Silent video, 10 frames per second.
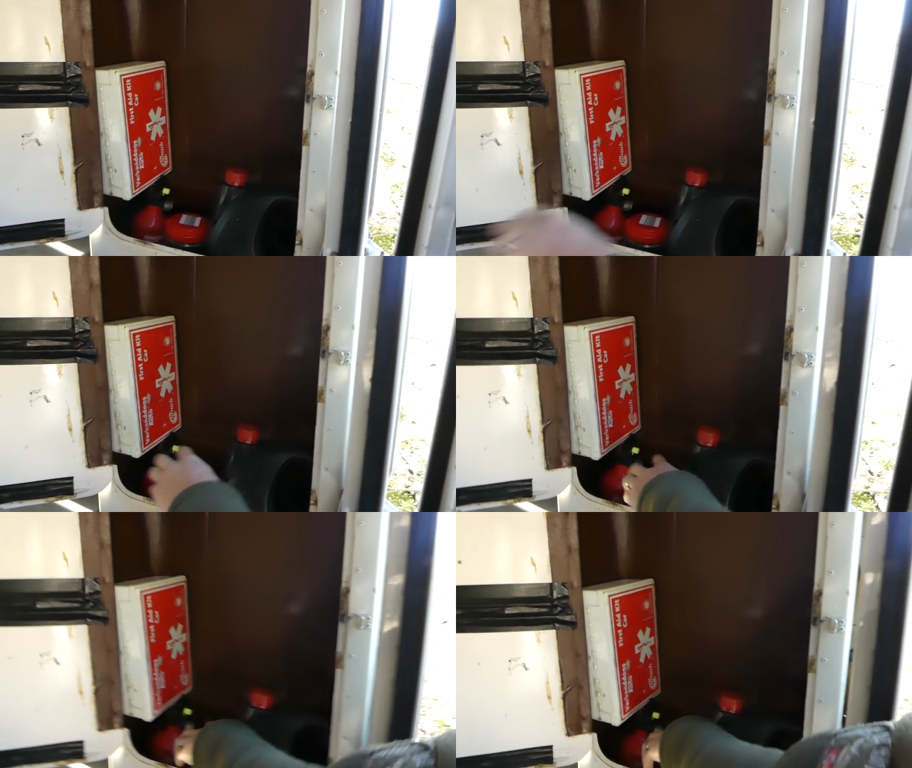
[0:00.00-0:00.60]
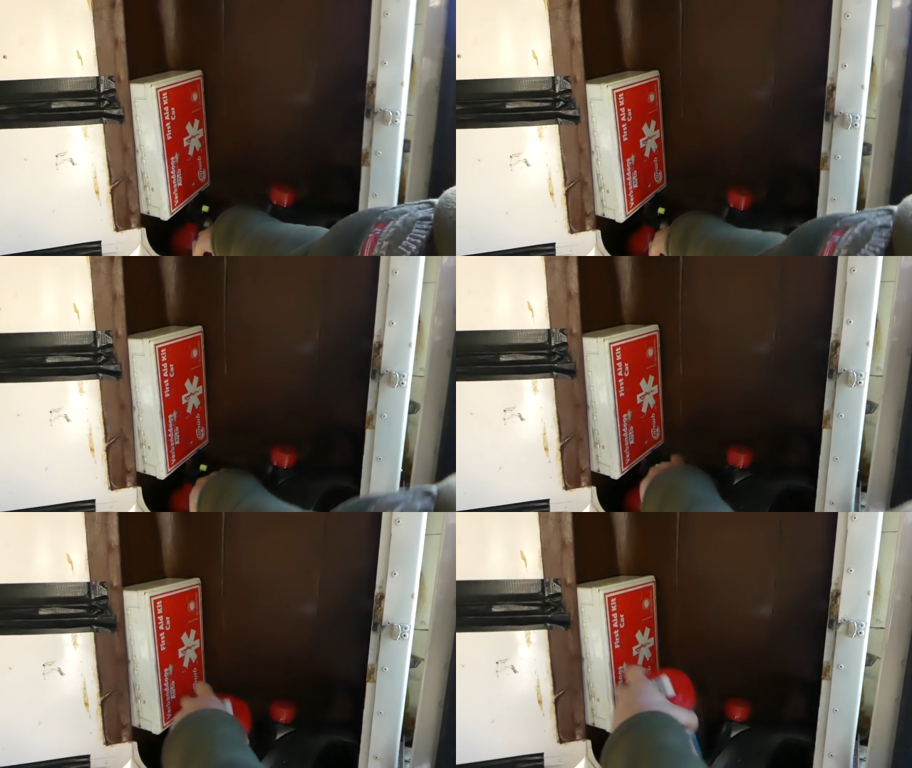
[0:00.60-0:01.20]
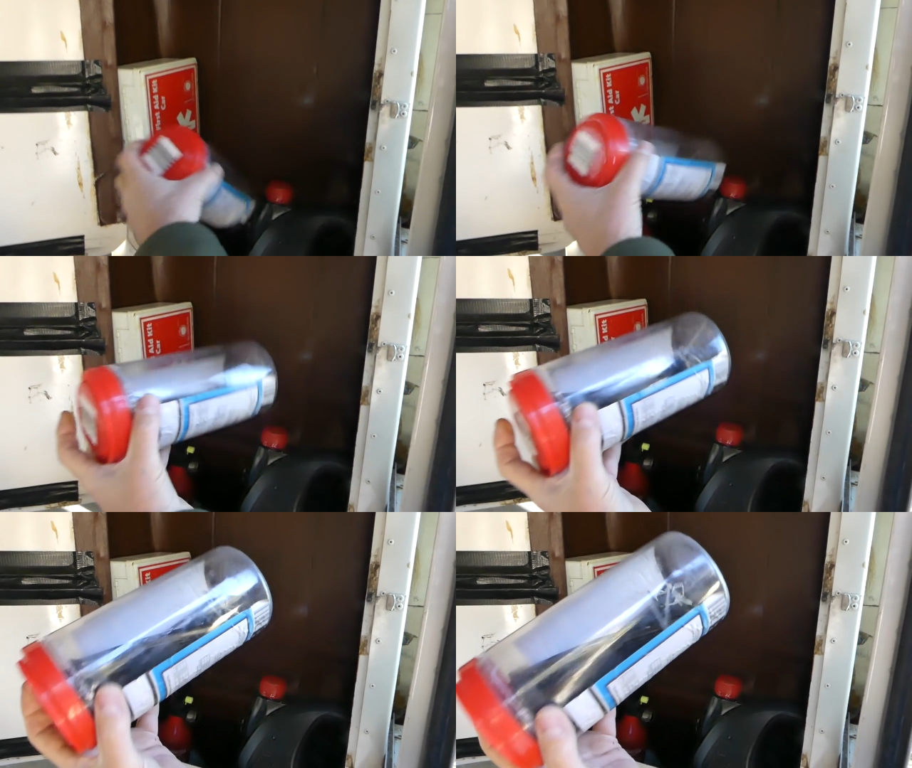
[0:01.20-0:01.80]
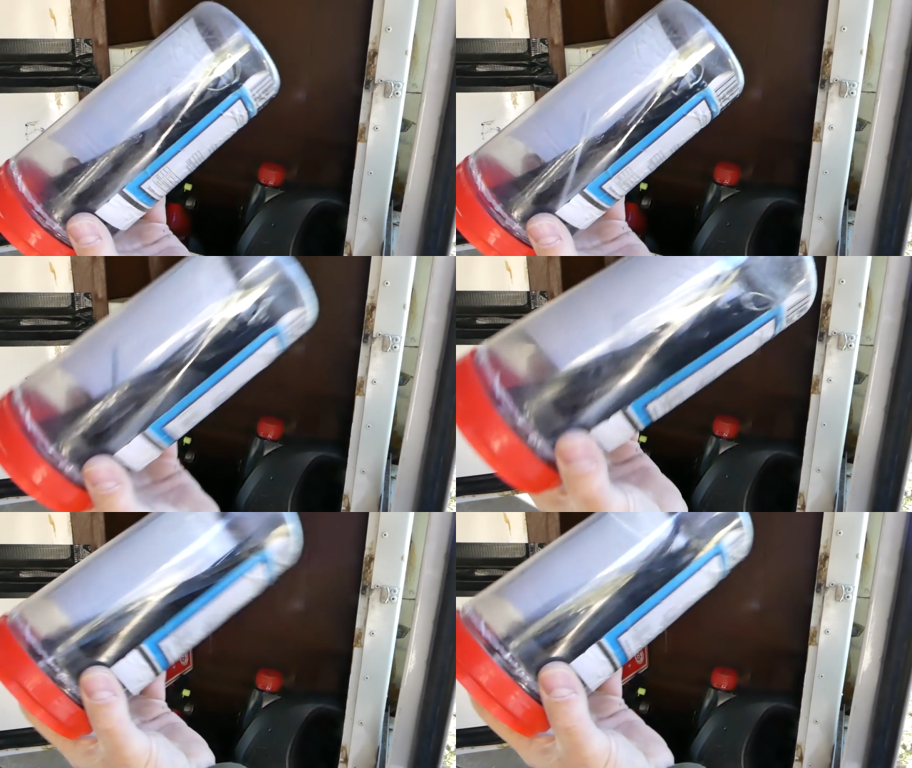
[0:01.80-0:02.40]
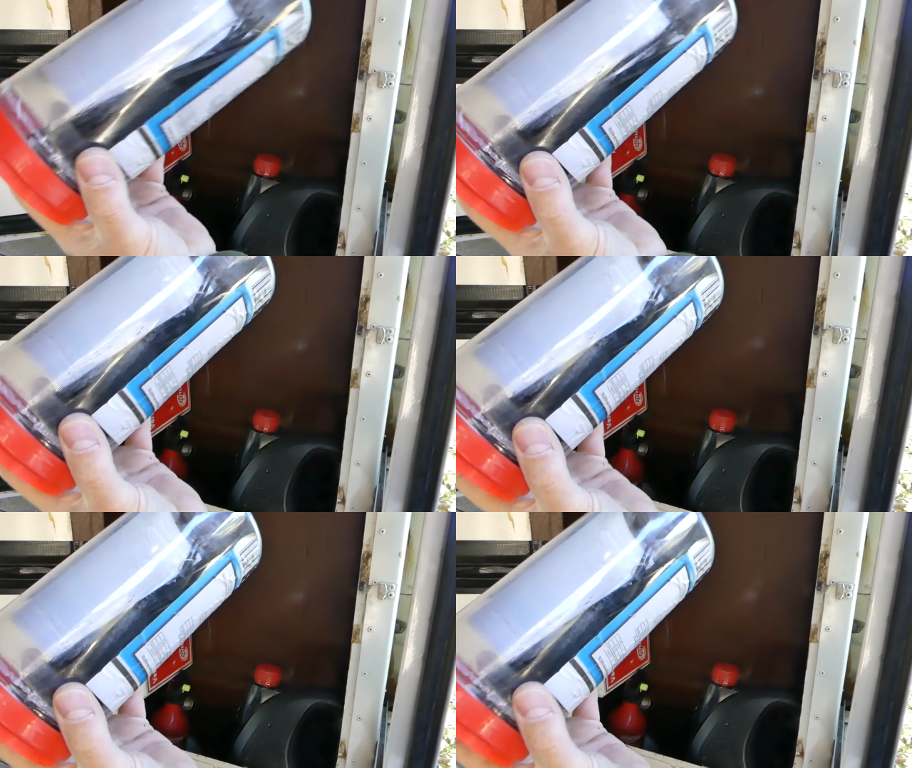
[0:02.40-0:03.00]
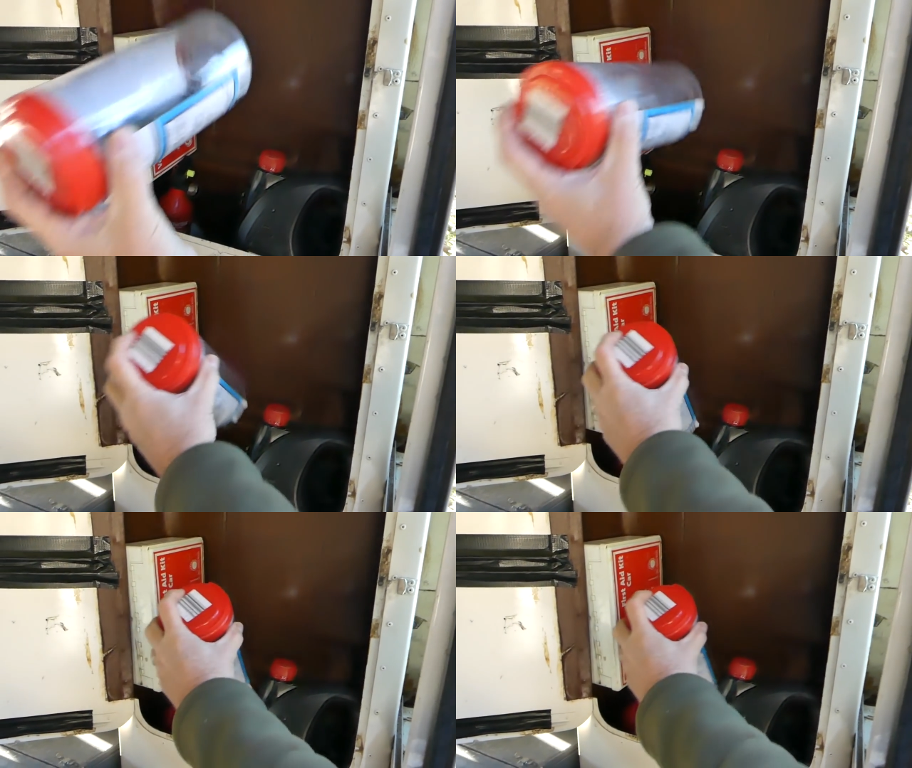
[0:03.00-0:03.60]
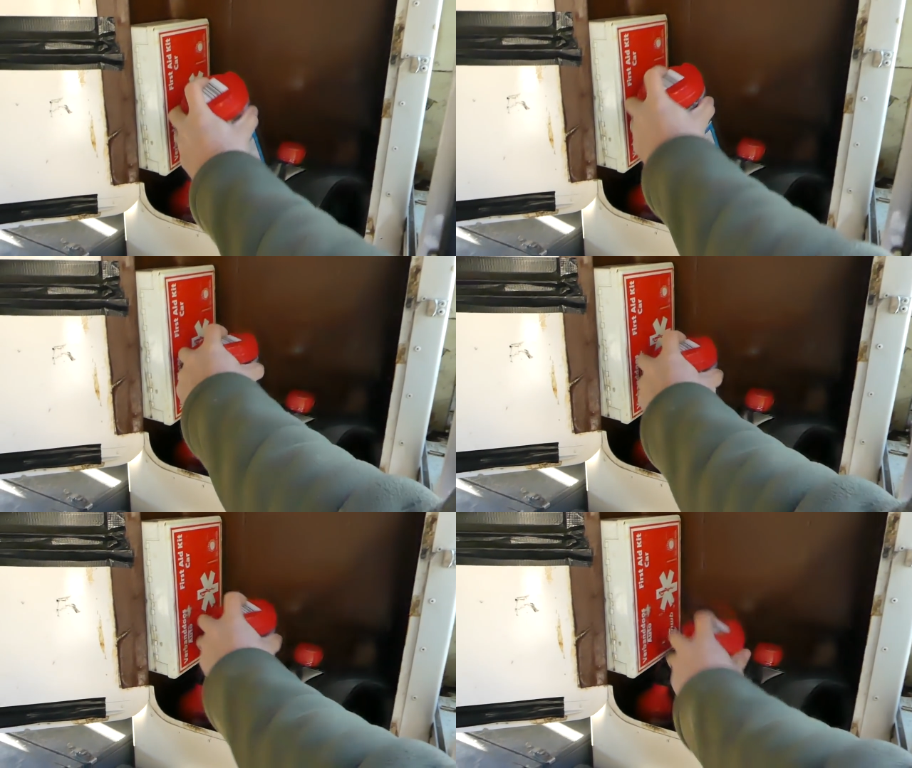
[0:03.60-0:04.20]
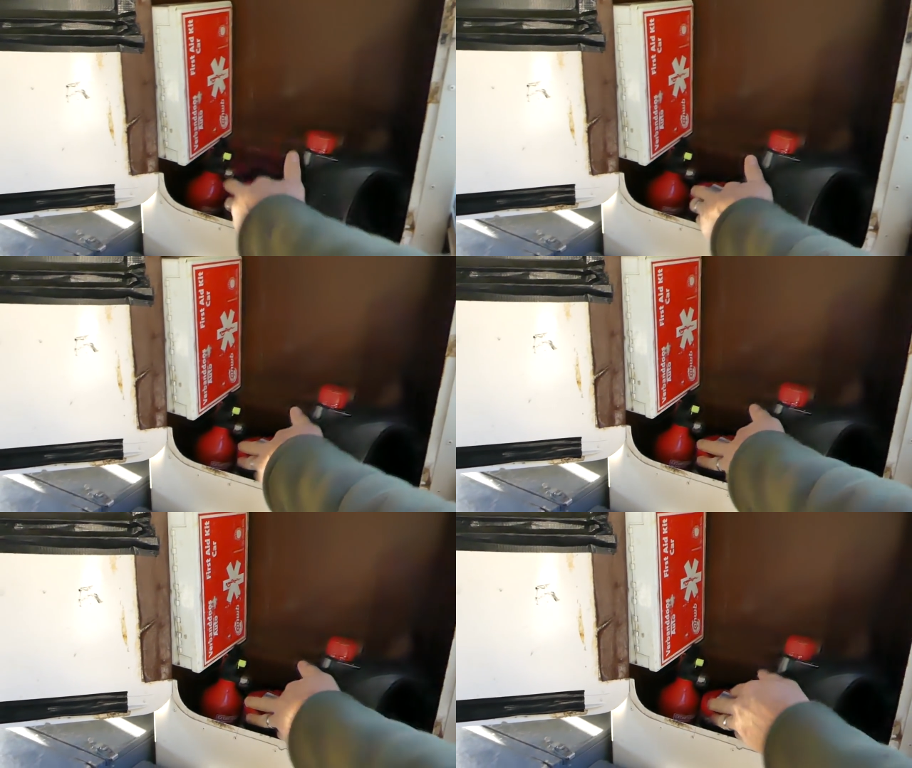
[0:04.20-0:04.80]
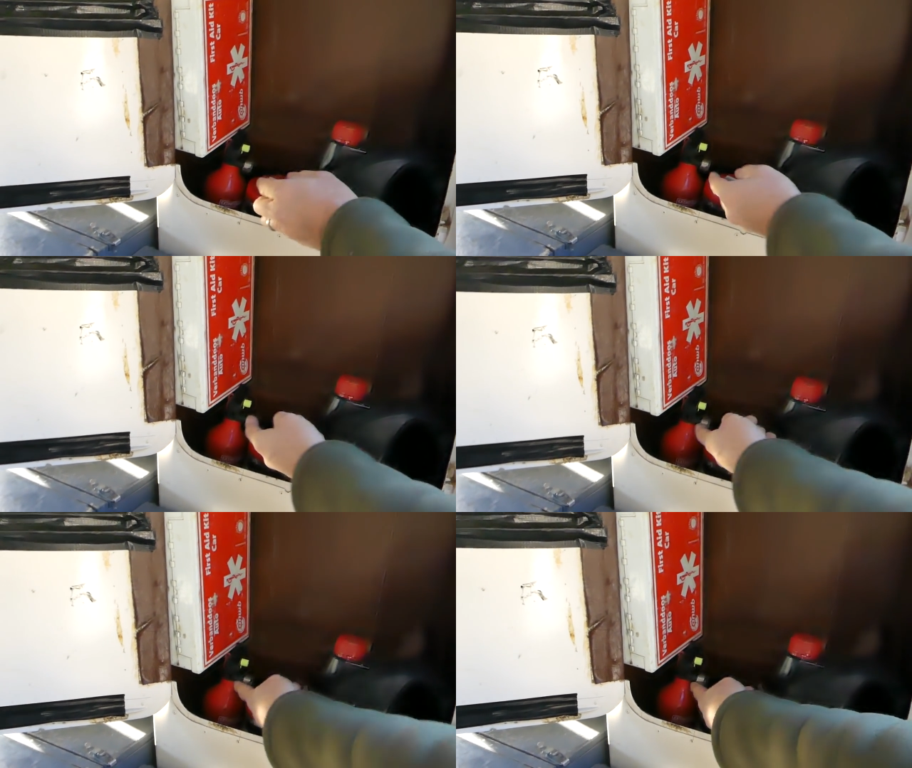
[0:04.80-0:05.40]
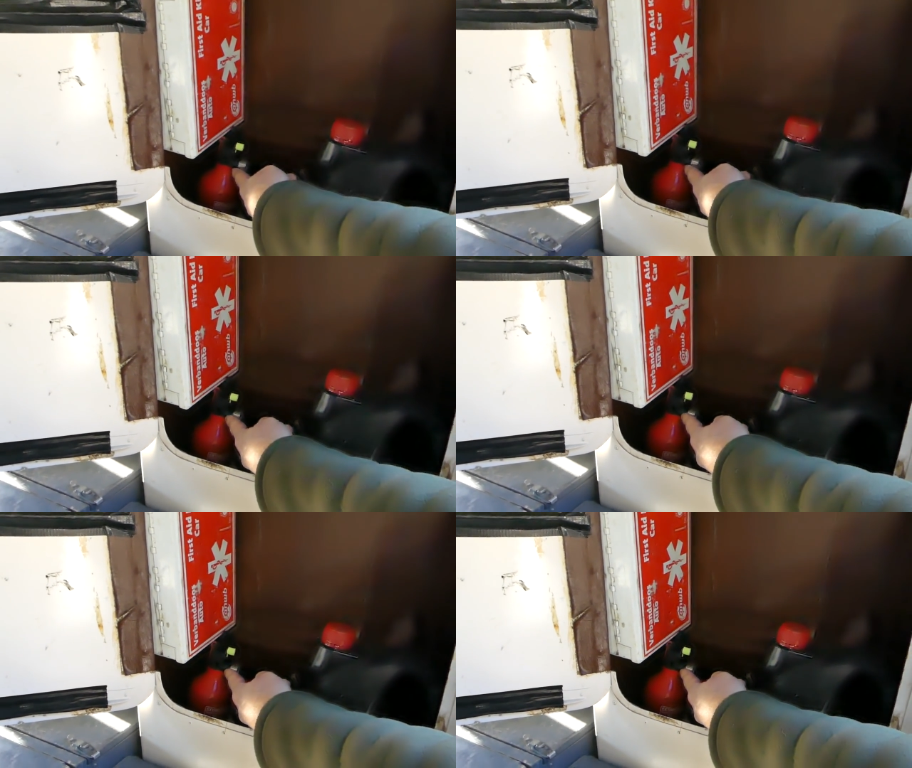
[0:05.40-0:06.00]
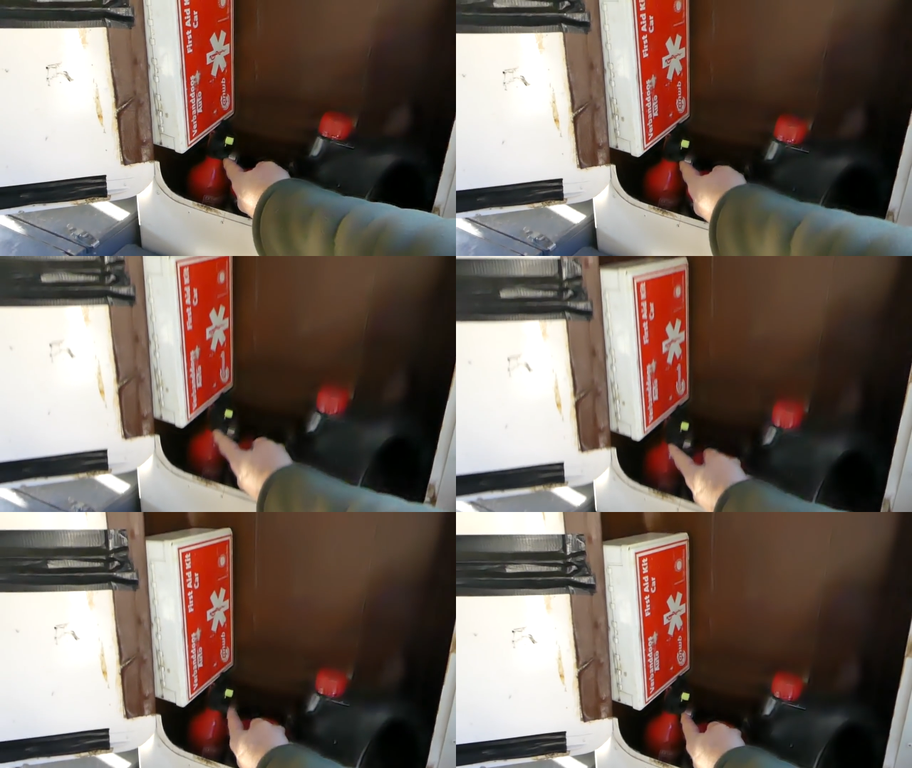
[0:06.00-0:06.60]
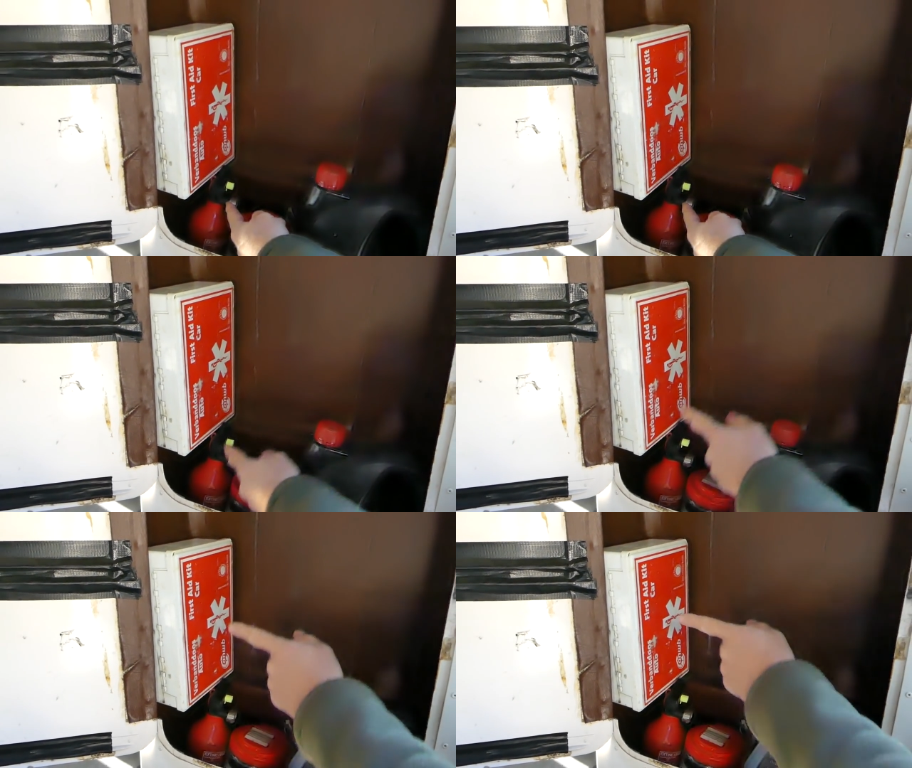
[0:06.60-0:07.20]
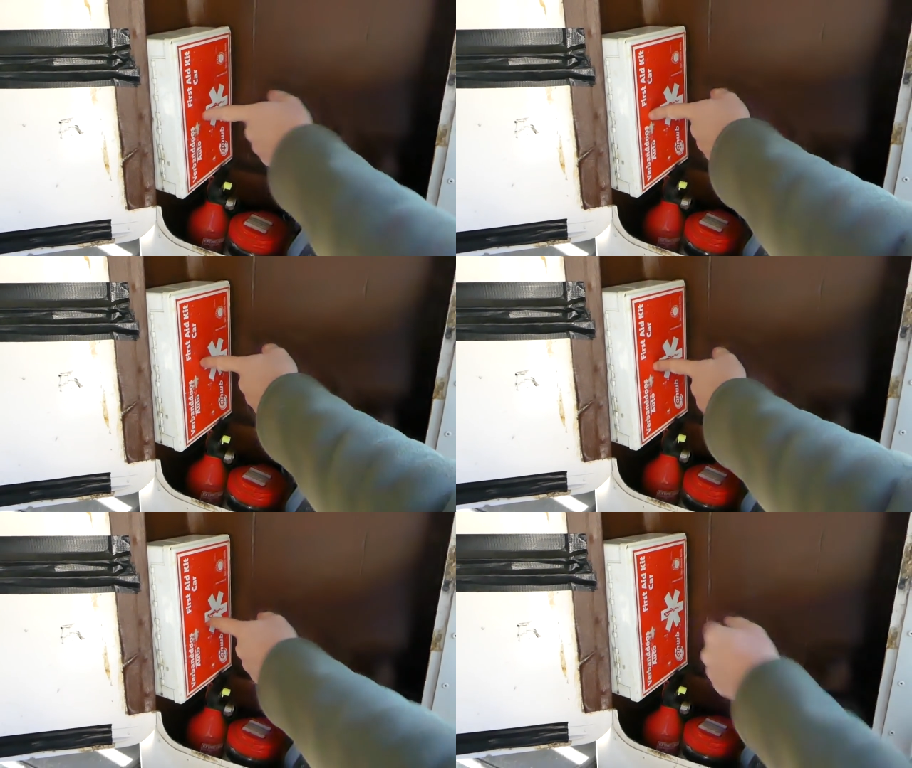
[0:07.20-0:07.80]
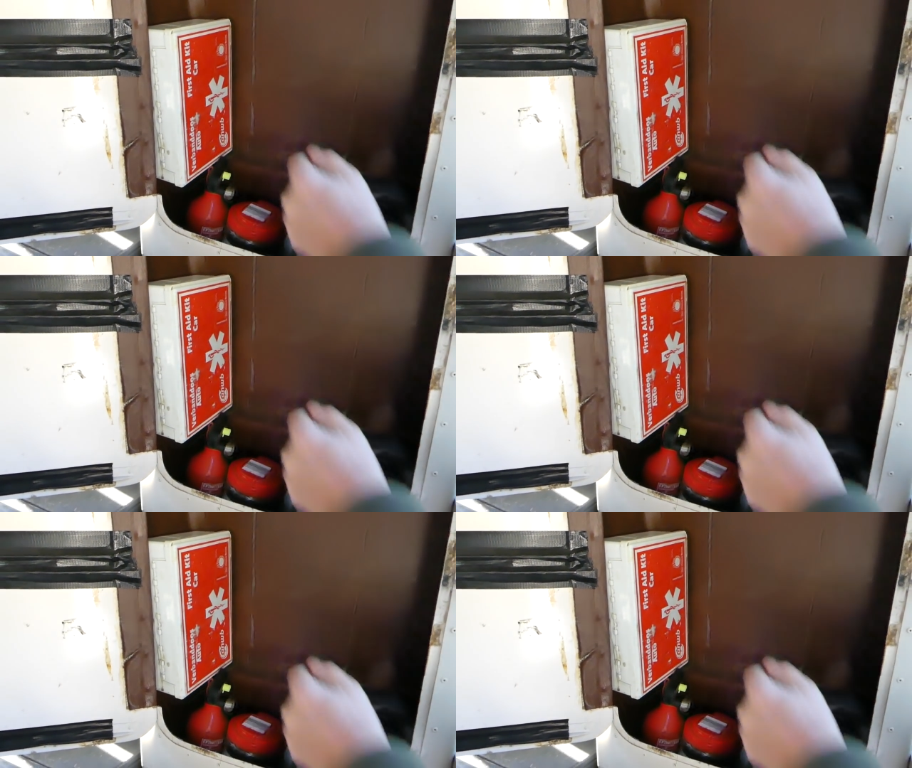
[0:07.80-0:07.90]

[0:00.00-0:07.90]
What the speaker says: No face is visible, so there are no lips to read.